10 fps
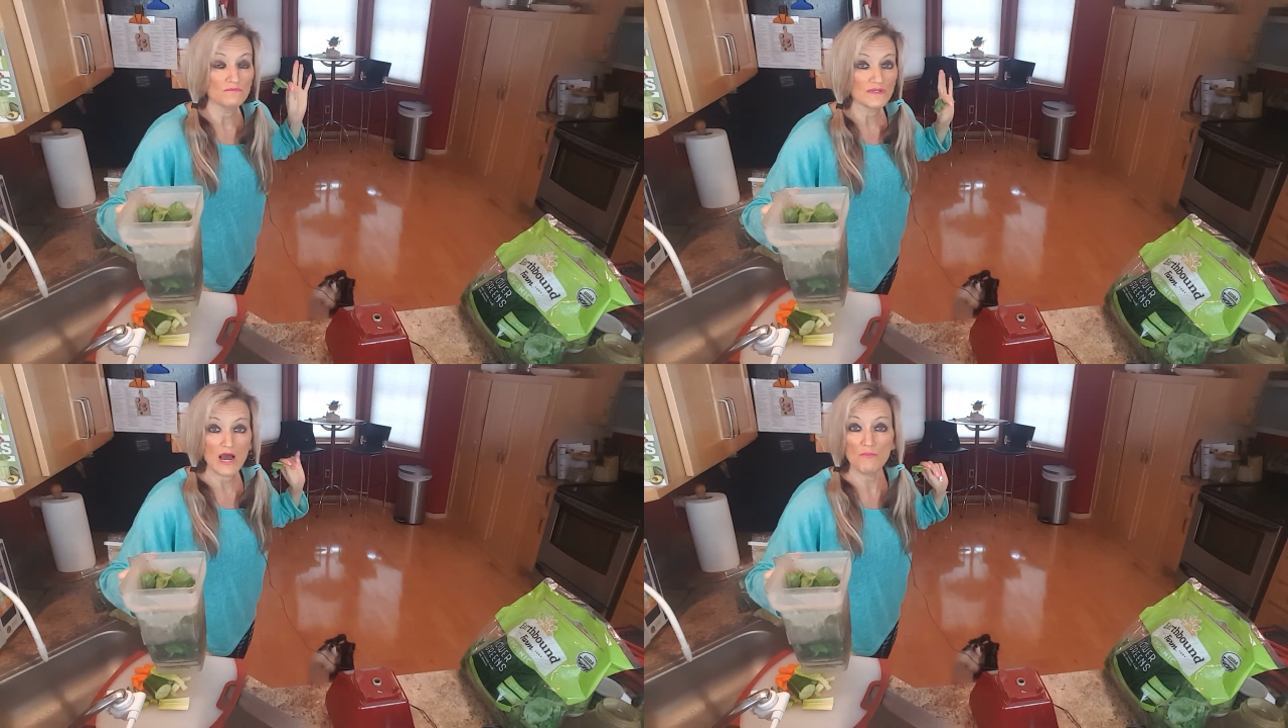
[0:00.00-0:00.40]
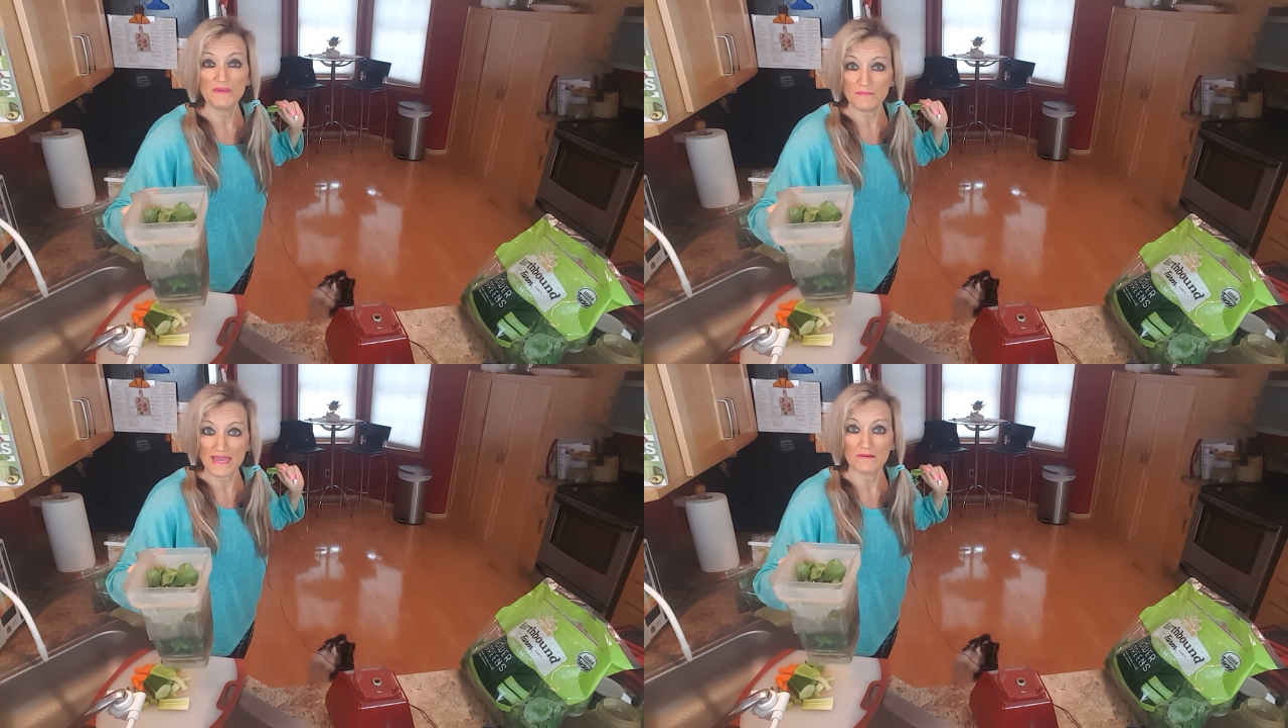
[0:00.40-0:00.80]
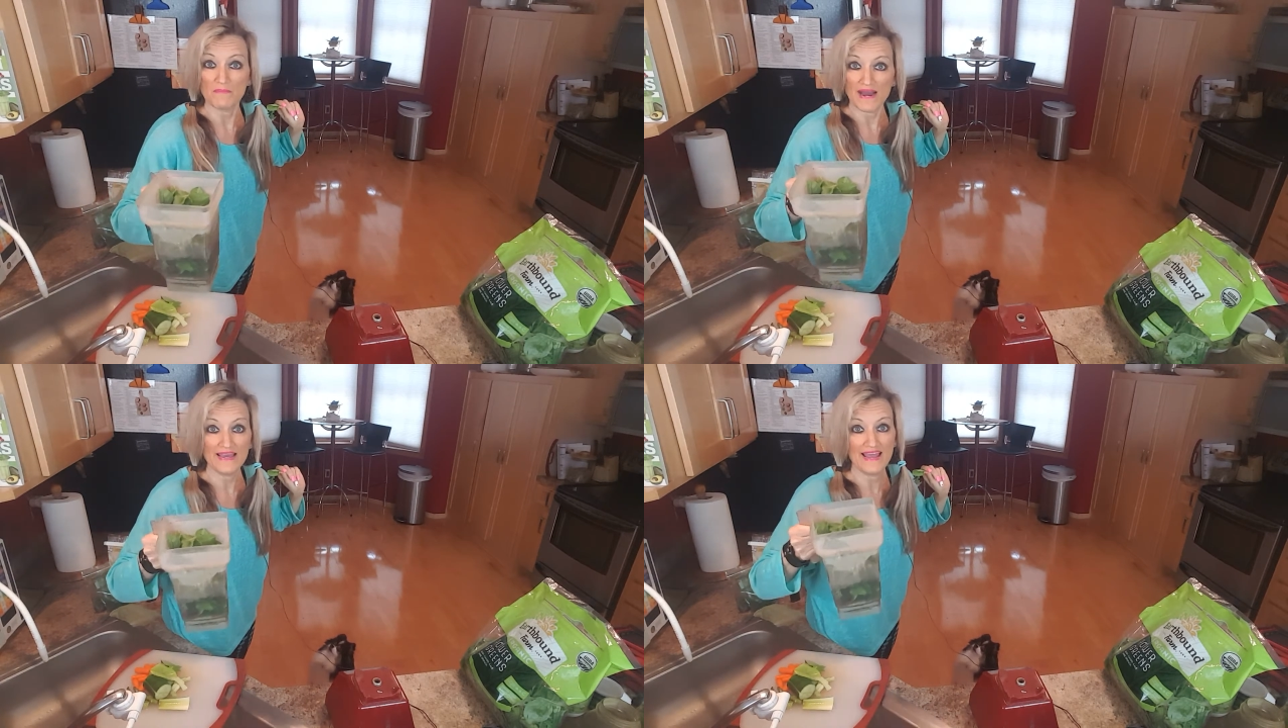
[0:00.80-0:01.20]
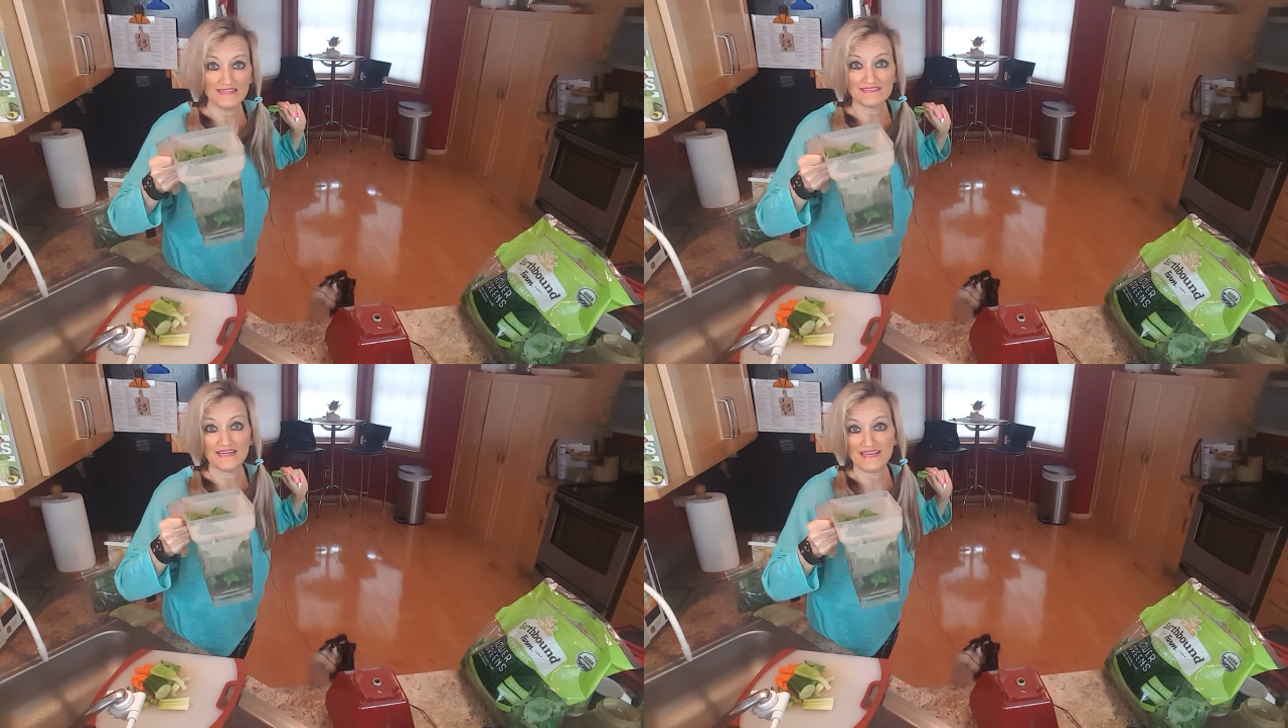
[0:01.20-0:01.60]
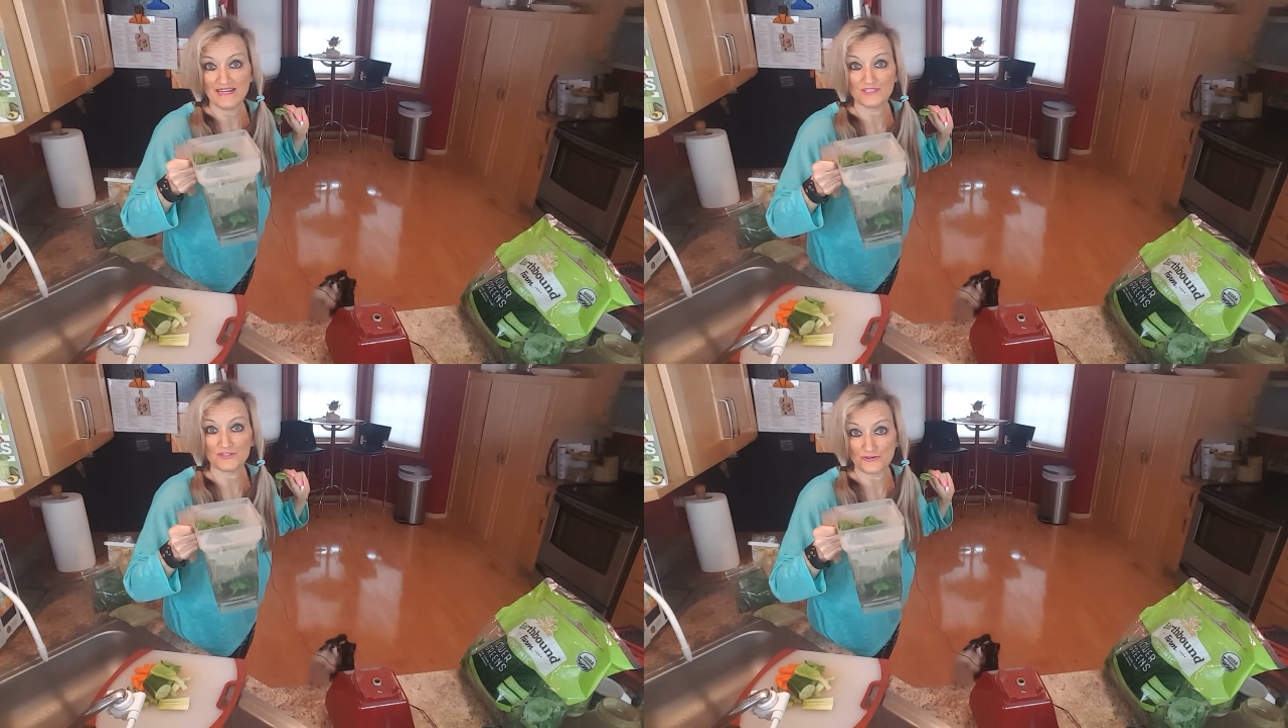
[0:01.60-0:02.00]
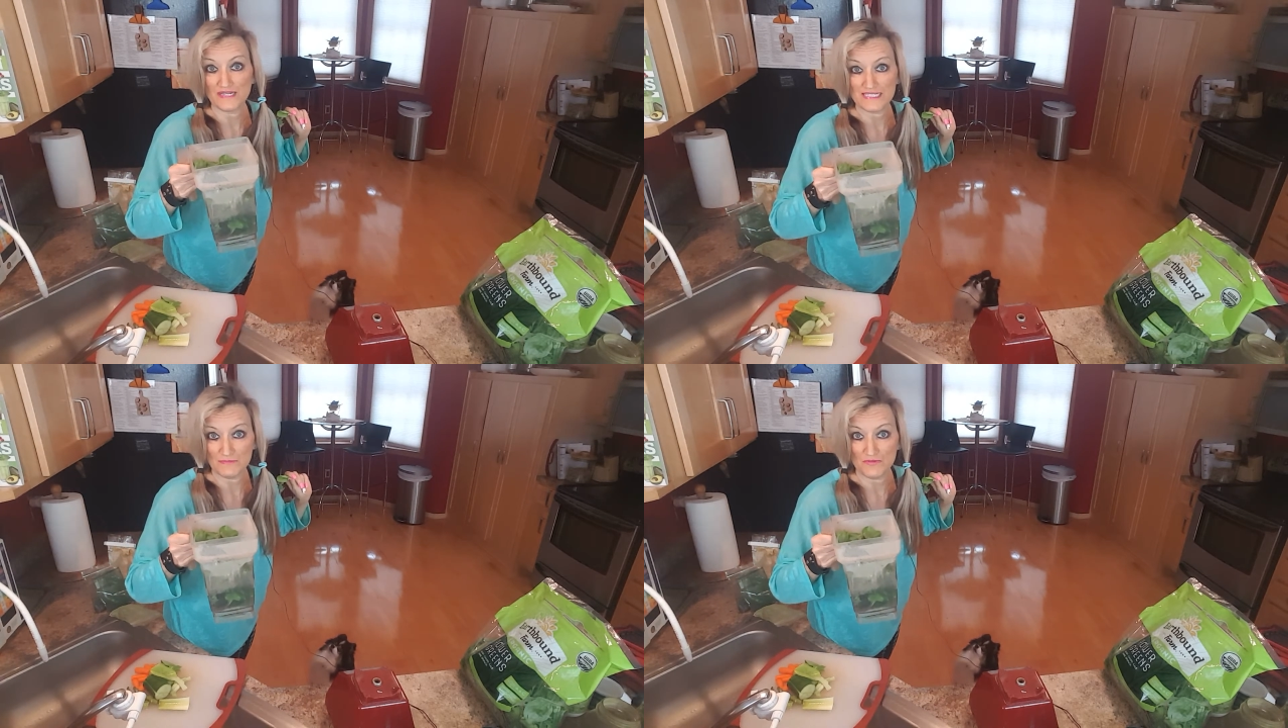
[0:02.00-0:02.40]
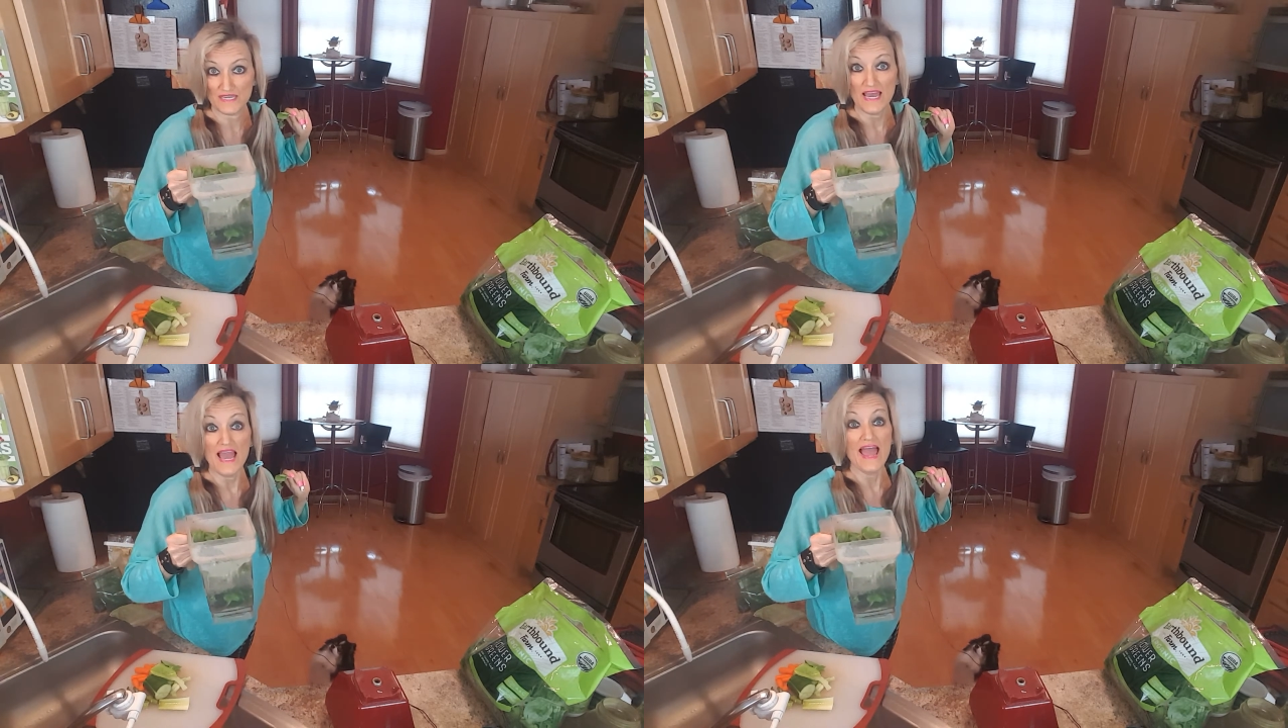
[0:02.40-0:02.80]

would help me make my anti-cancer green smoothie.